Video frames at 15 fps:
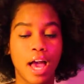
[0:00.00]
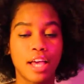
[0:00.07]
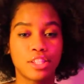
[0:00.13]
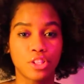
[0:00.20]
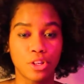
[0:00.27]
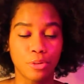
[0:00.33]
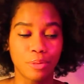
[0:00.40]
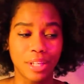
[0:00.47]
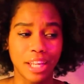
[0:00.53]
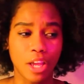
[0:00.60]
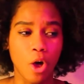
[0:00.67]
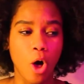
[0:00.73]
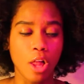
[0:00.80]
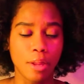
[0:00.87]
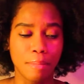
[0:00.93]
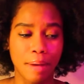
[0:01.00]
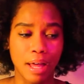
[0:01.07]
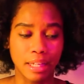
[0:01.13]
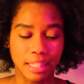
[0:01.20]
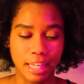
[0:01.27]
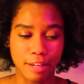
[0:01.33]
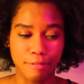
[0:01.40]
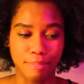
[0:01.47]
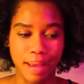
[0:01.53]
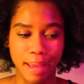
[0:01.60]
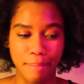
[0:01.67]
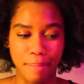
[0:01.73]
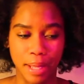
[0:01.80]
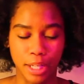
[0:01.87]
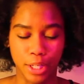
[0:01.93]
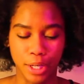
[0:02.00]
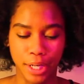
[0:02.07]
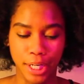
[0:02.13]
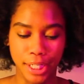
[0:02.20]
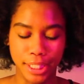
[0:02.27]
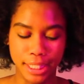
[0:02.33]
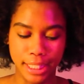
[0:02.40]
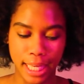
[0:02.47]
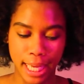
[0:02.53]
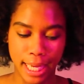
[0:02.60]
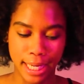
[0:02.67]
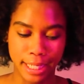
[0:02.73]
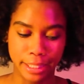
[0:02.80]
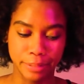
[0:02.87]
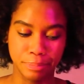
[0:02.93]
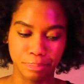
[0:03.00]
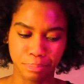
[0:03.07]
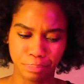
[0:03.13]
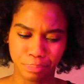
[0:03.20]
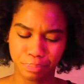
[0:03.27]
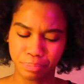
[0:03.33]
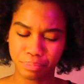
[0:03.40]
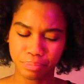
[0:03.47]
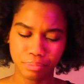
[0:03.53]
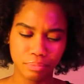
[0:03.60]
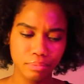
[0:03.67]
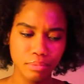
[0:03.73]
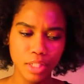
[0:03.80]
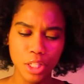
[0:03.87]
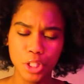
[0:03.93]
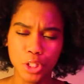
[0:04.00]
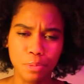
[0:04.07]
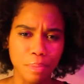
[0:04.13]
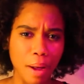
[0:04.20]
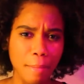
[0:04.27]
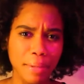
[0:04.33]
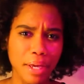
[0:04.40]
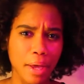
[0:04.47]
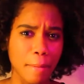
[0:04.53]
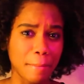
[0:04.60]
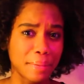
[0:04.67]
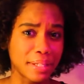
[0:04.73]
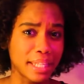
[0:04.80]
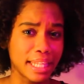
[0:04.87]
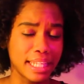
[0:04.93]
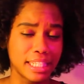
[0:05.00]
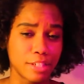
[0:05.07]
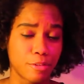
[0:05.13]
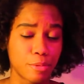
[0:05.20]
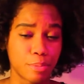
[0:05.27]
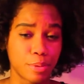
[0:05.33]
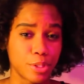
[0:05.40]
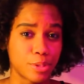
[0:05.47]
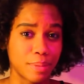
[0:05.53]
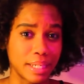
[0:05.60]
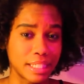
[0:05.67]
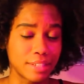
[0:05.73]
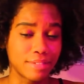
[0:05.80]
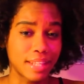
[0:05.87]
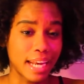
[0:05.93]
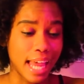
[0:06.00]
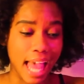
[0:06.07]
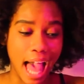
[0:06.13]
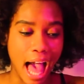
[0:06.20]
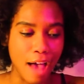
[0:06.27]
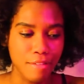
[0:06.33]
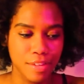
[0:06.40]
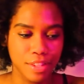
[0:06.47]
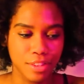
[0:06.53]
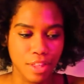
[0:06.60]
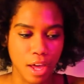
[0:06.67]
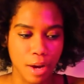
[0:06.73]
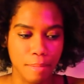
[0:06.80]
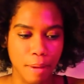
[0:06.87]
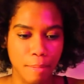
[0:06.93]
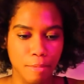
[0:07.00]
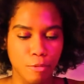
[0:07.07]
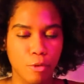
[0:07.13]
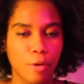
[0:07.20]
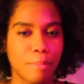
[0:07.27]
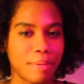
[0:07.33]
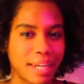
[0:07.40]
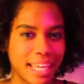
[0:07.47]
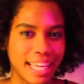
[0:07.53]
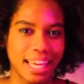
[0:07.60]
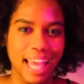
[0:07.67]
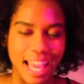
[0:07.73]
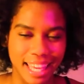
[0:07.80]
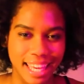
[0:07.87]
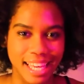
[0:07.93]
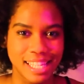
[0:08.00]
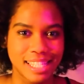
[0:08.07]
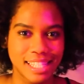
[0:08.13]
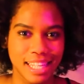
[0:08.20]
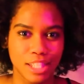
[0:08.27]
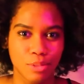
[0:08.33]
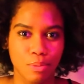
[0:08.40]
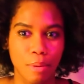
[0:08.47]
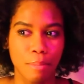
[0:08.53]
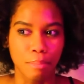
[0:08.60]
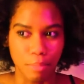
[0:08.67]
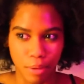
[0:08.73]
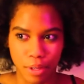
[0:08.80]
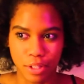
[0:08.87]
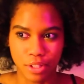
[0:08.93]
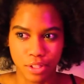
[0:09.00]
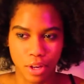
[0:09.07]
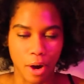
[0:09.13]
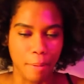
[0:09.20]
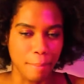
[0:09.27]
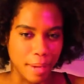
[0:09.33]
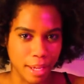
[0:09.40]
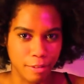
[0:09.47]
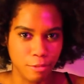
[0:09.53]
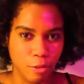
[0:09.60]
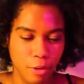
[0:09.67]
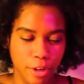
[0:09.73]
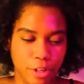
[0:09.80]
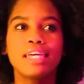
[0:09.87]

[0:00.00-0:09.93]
I started reading All About Love by Bell Hooks, and just brought me a completely different perspective that I haven't thought about before, but I guess that's what books are made for.